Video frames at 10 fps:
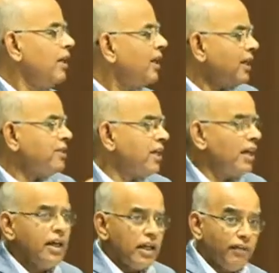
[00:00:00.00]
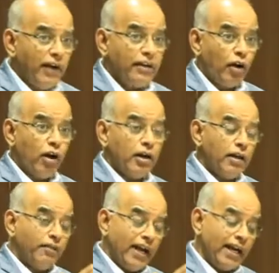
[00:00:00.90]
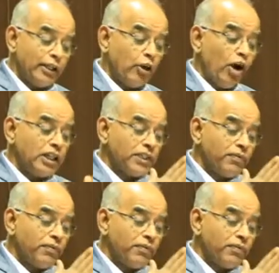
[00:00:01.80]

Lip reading: He can say, if I had not